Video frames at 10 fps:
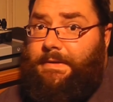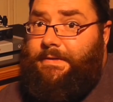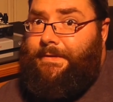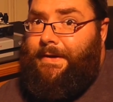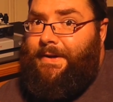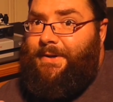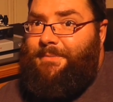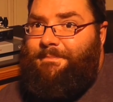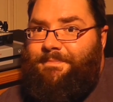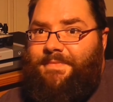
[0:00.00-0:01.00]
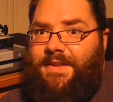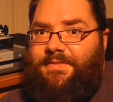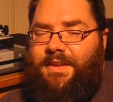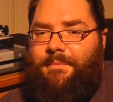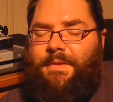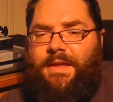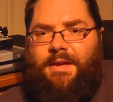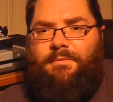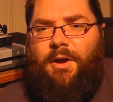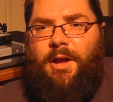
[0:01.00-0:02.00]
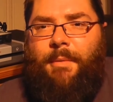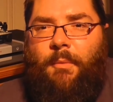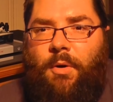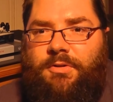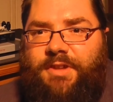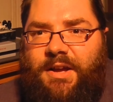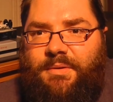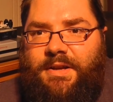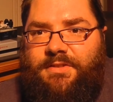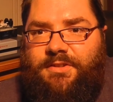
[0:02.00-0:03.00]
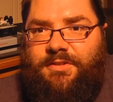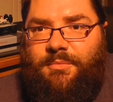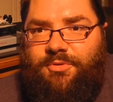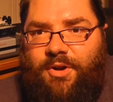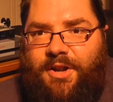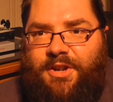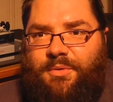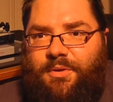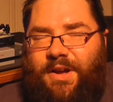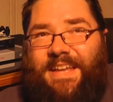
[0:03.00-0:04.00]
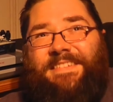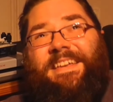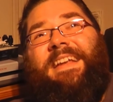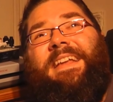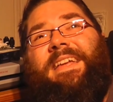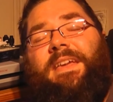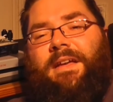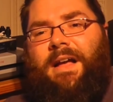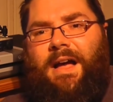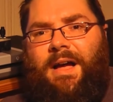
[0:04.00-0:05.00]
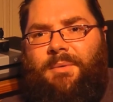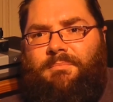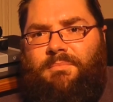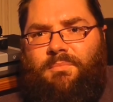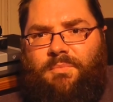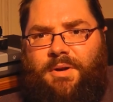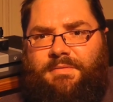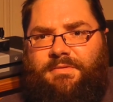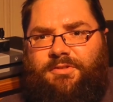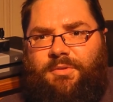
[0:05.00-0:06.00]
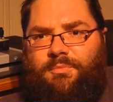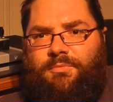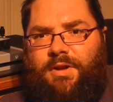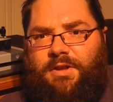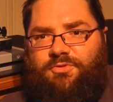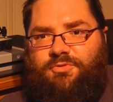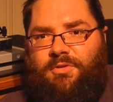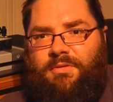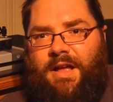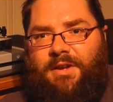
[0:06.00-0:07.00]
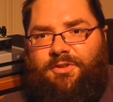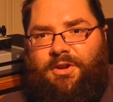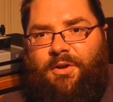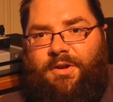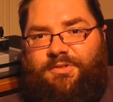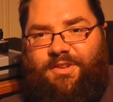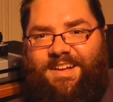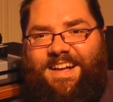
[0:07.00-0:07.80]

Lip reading: So that's it. If I look a bit washed out, it's because I'm trying a new lighting technique with some really strong halogen lights.